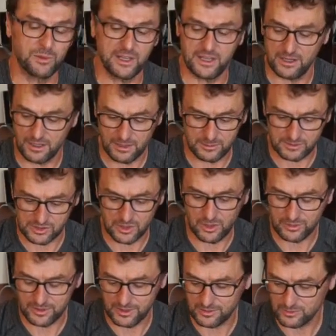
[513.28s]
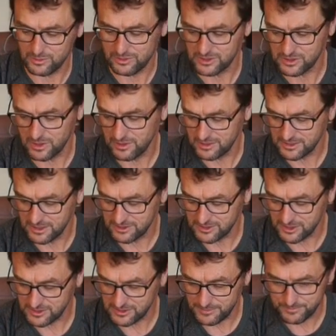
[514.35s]
play at all. It was all done through the solitaire
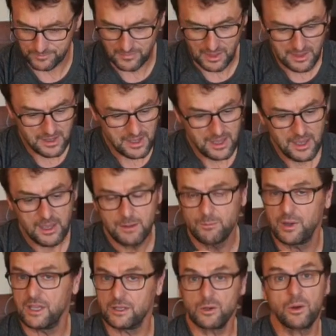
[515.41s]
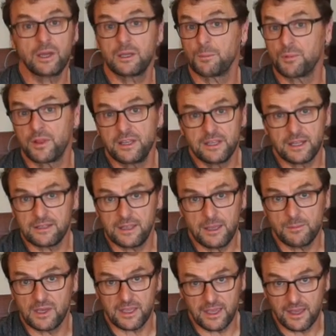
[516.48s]
system. But I could play that
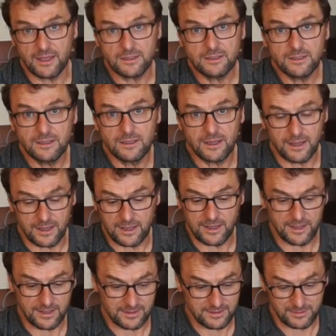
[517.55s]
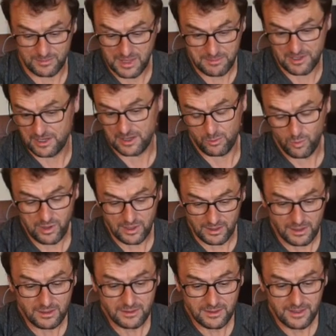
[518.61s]
game again, and maybe I
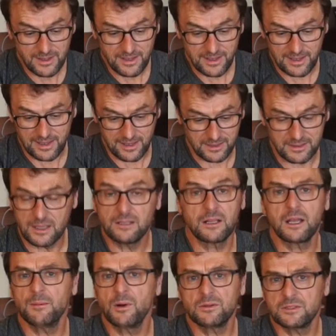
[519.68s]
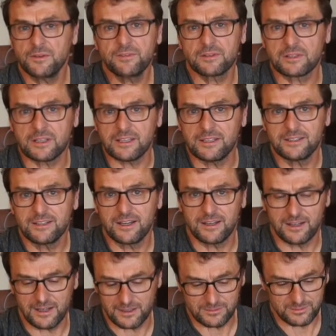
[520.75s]
will, and it'll come out differently.
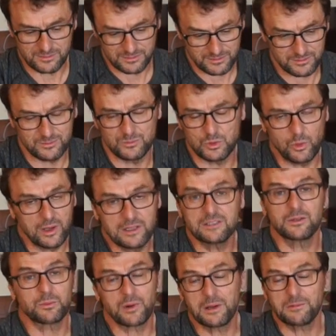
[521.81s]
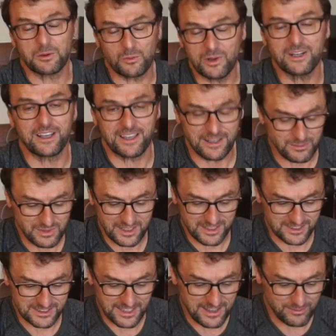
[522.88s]
New England will probably win again
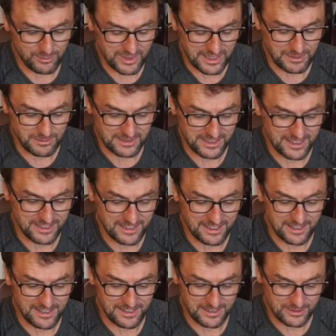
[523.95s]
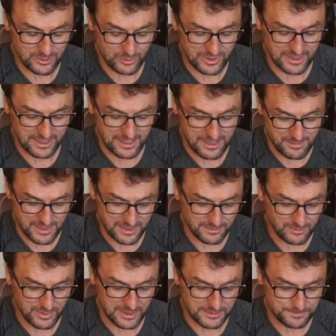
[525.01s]
because I haven't been able to get Atlanta to win the game
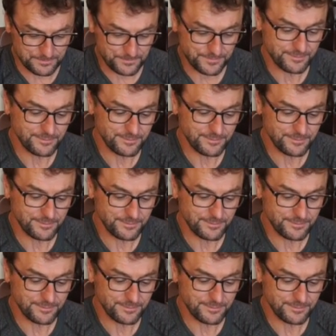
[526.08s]
yet, but